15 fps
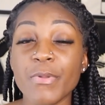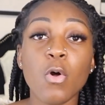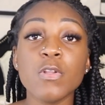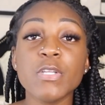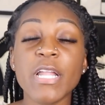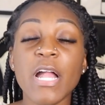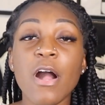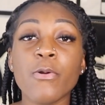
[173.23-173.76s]

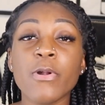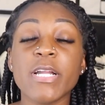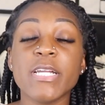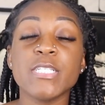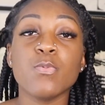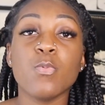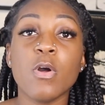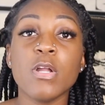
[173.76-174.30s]
Golden hour
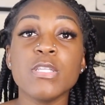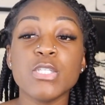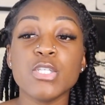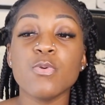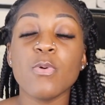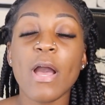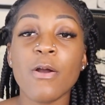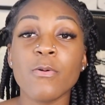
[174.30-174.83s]
is 1 to
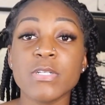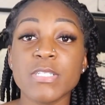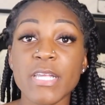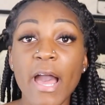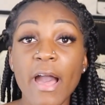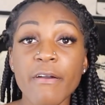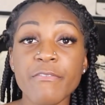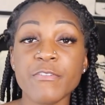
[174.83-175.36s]
2 hours
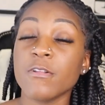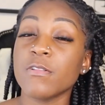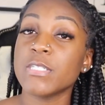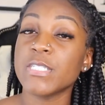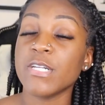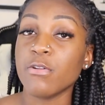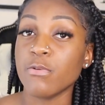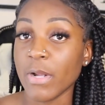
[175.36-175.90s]
after the
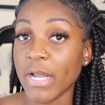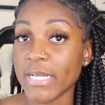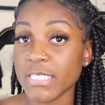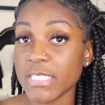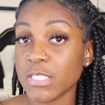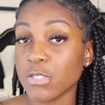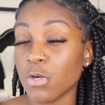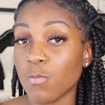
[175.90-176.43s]
sun
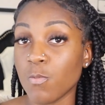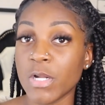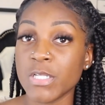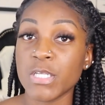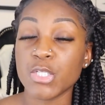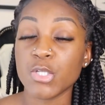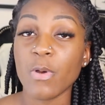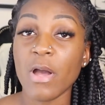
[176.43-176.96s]
rises or 1
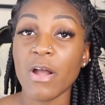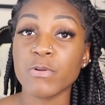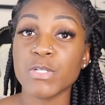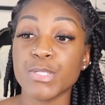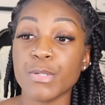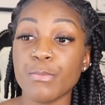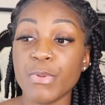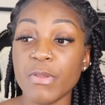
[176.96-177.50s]
to 2
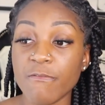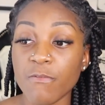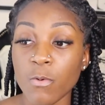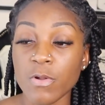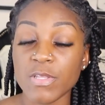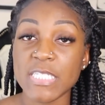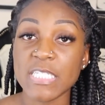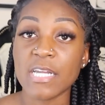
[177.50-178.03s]
hours
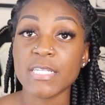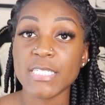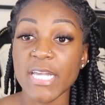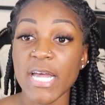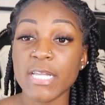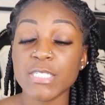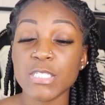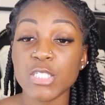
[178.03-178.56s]
before the sun
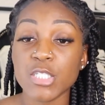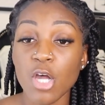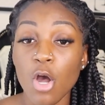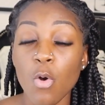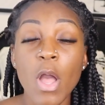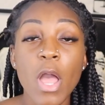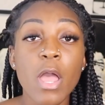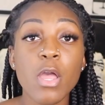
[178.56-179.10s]
sets.
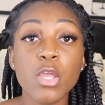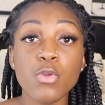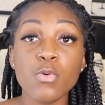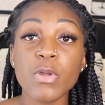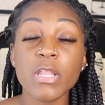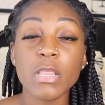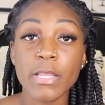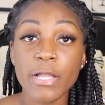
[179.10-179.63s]
So you
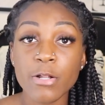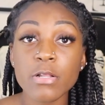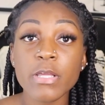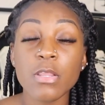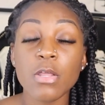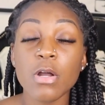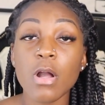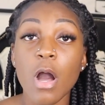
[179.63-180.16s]
can literally
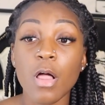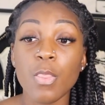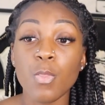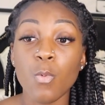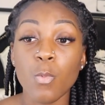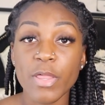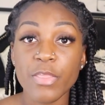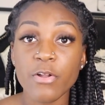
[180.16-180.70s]
look on the
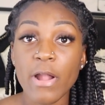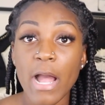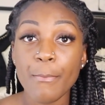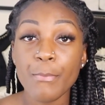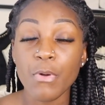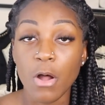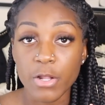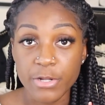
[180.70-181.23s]
weather
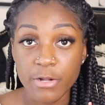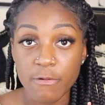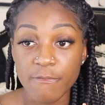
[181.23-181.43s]
app on your